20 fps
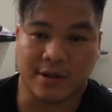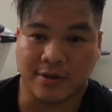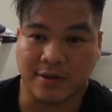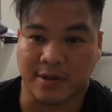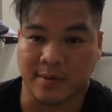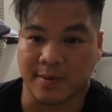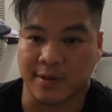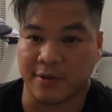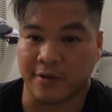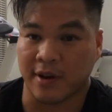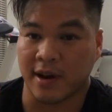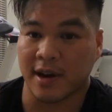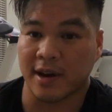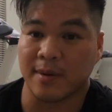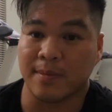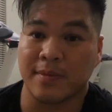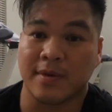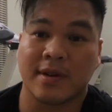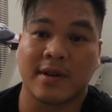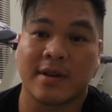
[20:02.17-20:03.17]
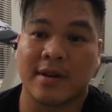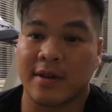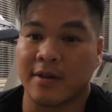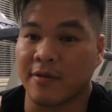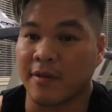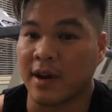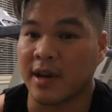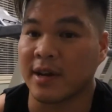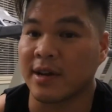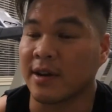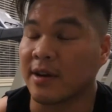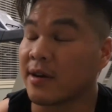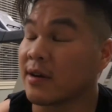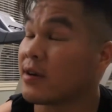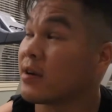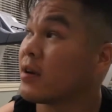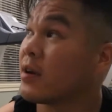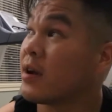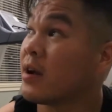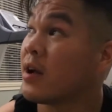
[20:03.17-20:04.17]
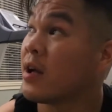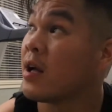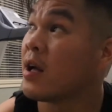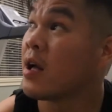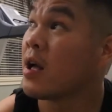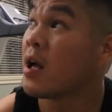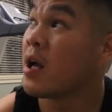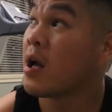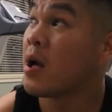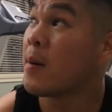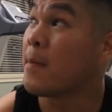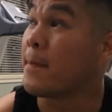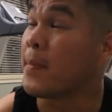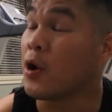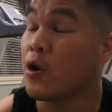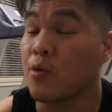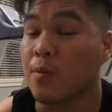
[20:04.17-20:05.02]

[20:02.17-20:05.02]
subscribe right here. Boom.